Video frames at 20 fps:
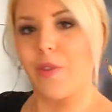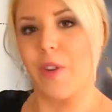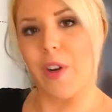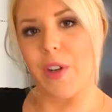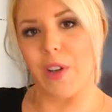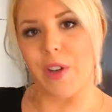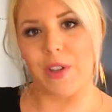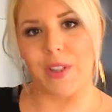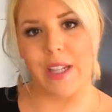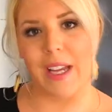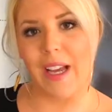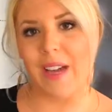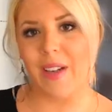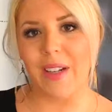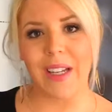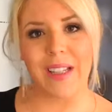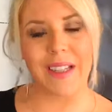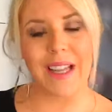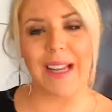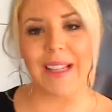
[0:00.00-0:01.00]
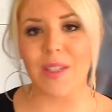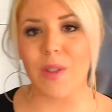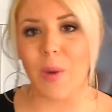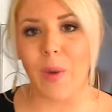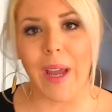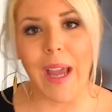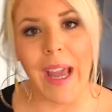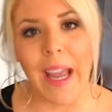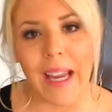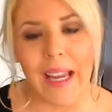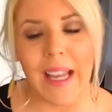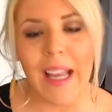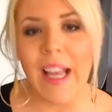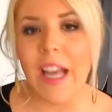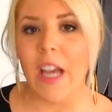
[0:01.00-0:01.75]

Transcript: farther down and that's okay.